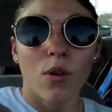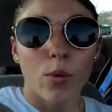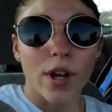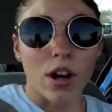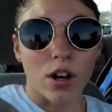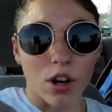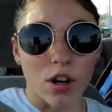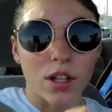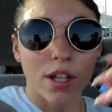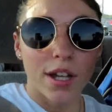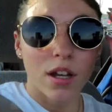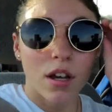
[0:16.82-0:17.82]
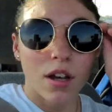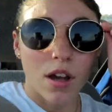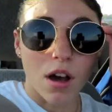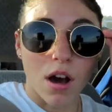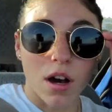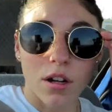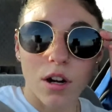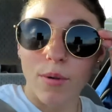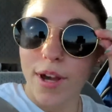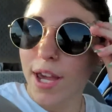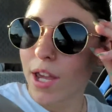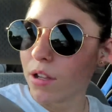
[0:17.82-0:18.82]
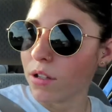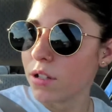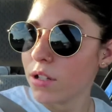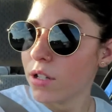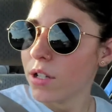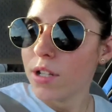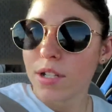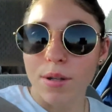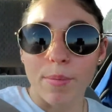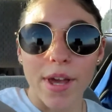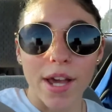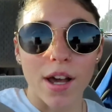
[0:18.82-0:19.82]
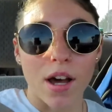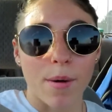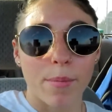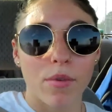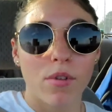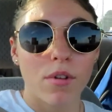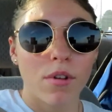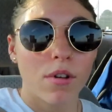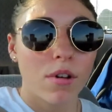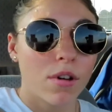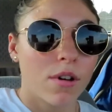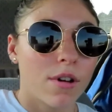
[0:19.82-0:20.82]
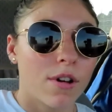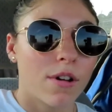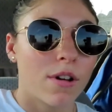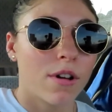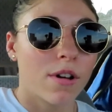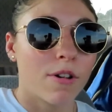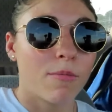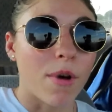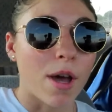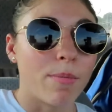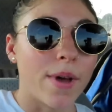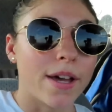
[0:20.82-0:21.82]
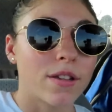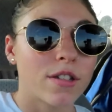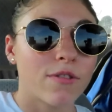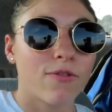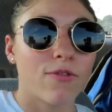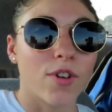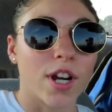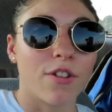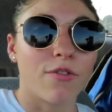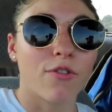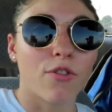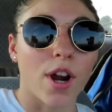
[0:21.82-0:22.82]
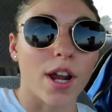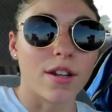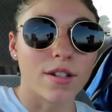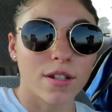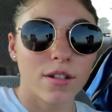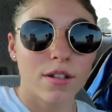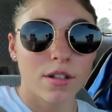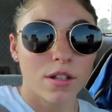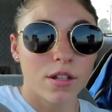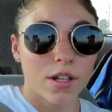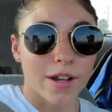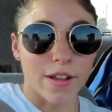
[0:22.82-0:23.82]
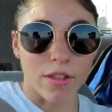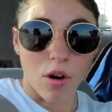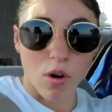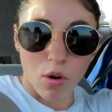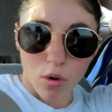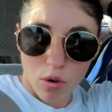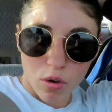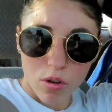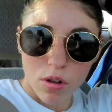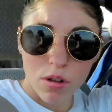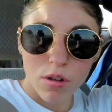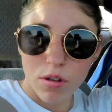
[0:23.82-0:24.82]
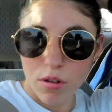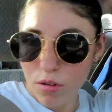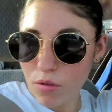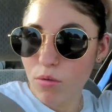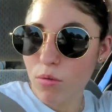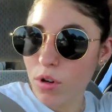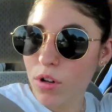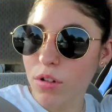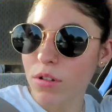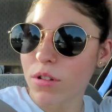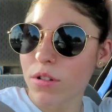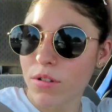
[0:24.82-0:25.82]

We are currently on our way to pick up my best freaking friend in the whole world.